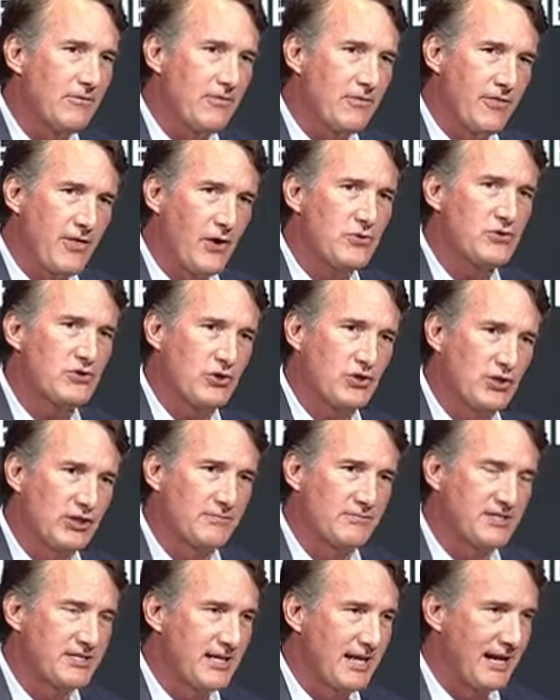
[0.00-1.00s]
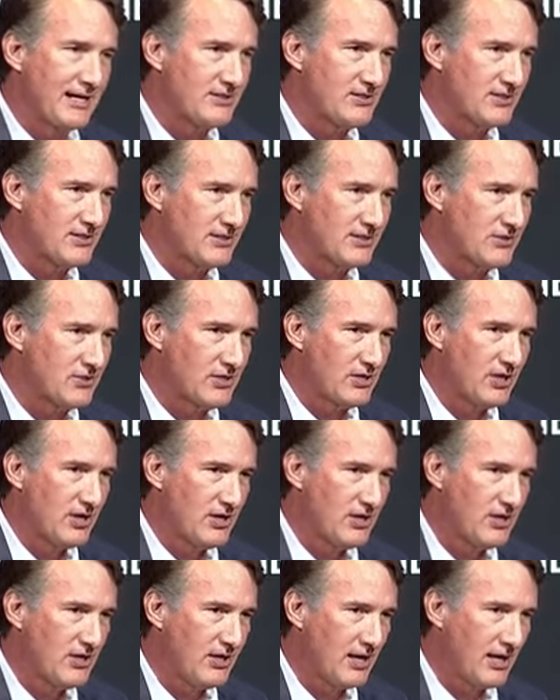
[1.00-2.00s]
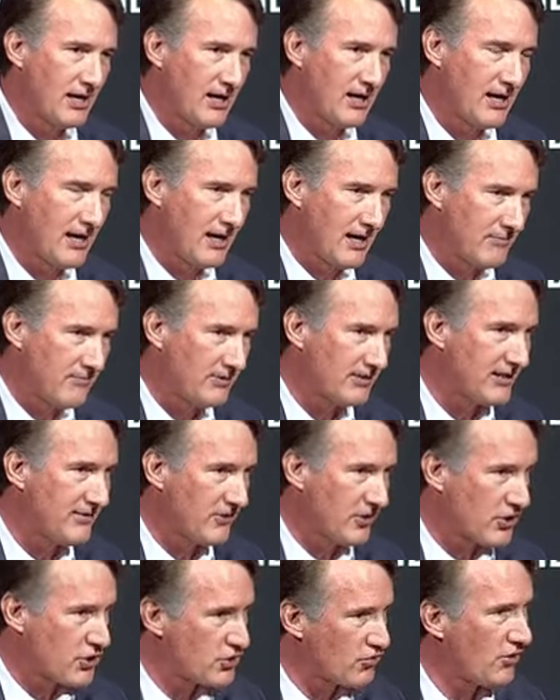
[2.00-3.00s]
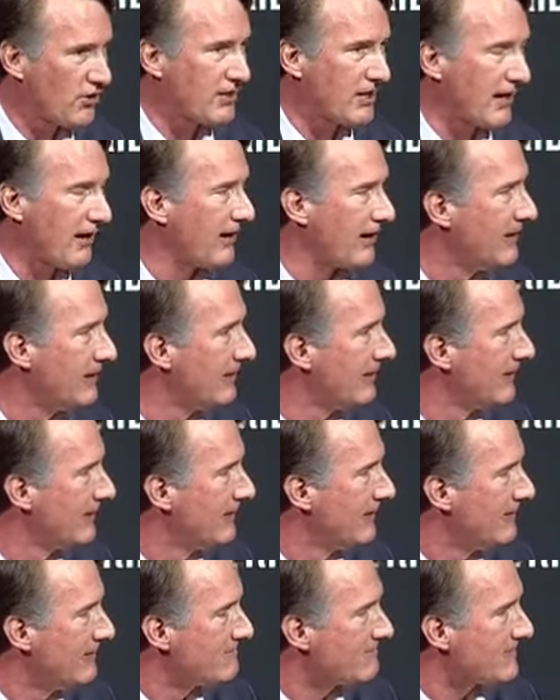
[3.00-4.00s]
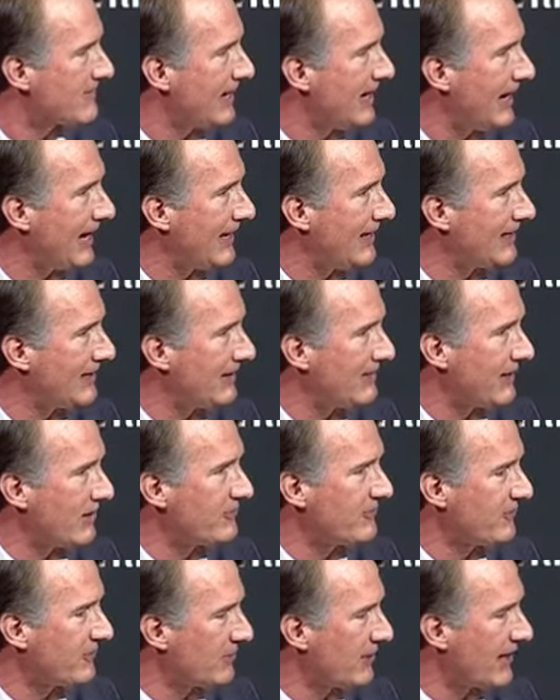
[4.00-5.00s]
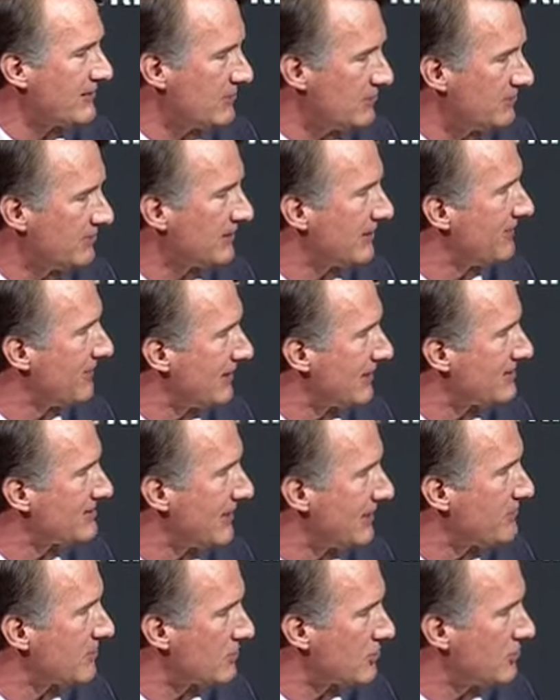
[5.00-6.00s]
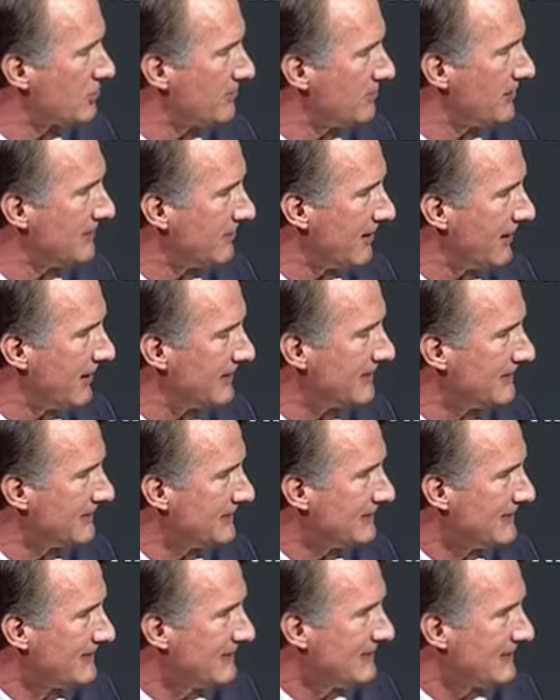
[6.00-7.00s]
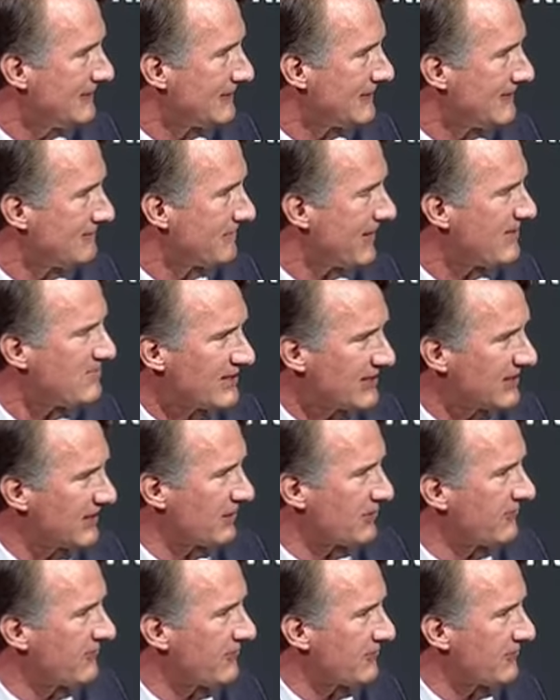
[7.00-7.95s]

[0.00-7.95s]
Those circumstances, I believe, are extraordinary. And therefore, I do believe that exceptions should be made. I've been clear